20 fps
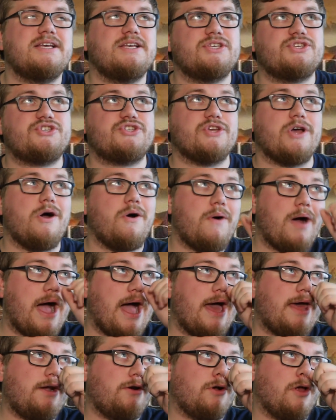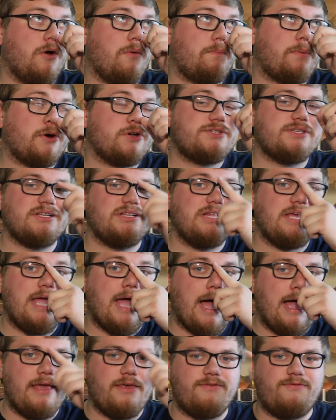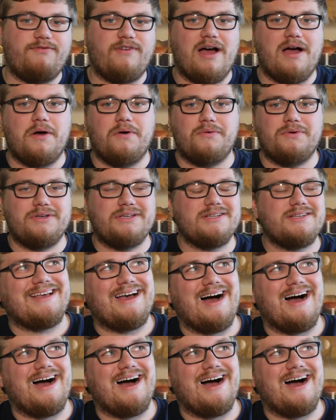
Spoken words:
So I don't know. Personally, I found